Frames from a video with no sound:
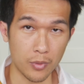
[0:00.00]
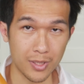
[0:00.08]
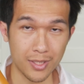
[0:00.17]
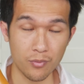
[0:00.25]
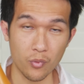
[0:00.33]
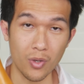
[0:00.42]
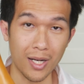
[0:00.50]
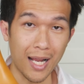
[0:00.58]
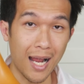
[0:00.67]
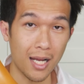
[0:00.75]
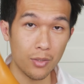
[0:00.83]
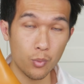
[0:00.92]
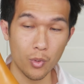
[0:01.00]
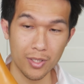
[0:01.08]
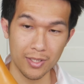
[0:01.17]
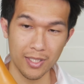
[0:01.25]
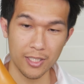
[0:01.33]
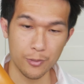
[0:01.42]
wasn't what I
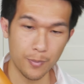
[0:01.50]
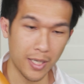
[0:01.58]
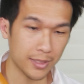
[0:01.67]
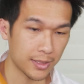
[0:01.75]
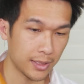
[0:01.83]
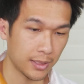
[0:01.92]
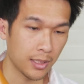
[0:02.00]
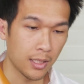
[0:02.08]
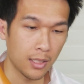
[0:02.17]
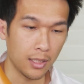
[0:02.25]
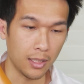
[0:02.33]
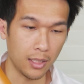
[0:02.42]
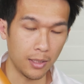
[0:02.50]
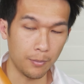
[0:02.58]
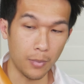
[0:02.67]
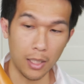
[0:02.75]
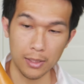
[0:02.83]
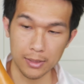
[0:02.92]
was expecting.
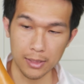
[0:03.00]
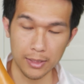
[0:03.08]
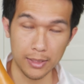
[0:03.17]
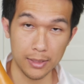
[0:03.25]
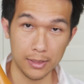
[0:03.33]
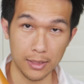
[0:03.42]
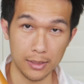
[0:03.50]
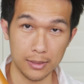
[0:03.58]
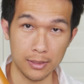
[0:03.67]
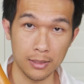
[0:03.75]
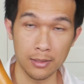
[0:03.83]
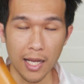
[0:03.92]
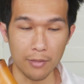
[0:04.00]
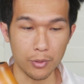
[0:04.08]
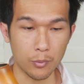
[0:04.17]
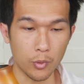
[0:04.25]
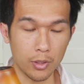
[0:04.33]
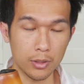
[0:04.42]
Honestly, since
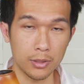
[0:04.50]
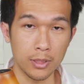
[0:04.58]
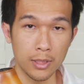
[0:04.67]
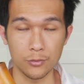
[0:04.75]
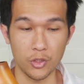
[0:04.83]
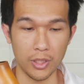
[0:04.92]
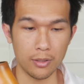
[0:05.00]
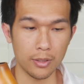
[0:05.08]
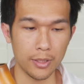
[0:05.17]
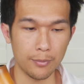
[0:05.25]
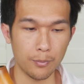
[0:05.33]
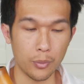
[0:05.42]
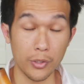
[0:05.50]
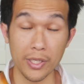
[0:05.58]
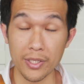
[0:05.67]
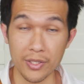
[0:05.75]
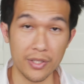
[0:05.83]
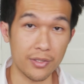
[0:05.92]
having worn generally
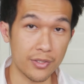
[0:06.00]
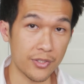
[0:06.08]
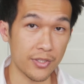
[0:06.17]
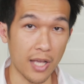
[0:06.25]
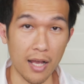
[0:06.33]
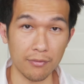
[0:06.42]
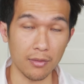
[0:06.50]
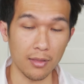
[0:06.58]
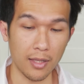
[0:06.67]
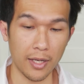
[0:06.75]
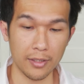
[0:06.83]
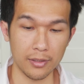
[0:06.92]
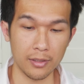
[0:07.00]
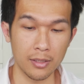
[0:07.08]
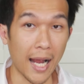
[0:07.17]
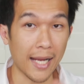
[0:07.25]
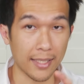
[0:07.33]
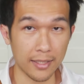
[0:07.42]
pretty soft leather,
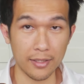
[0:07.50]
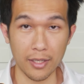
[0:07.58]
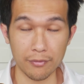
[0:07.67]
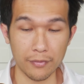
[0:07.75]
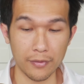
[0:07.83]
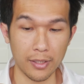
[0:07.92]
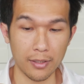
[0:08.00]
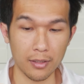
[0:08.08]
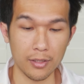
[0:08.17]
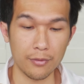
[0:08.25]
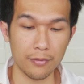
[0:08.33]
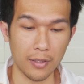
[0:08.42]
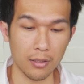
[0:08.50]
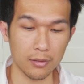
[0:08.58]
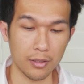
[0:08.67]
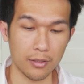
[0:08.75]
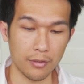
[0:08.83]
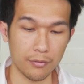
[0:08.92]
I could definitely felt
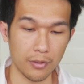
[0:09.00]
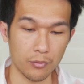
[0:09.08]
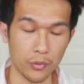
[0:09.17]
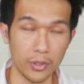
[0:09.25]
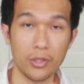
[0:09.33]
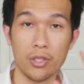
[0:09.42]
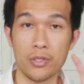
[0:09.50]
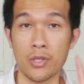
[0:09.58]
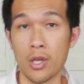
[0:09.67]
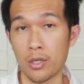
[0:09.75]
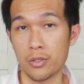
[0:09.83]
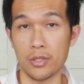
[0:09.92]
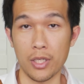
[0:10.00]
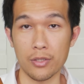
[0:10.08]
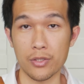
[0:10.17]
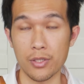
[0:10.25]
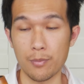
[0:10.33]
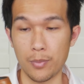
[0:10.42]
the difference with this
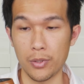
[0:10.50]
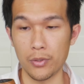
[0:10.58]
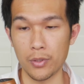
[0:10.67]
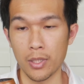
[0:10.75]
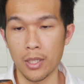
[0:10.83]
Chelsea boot.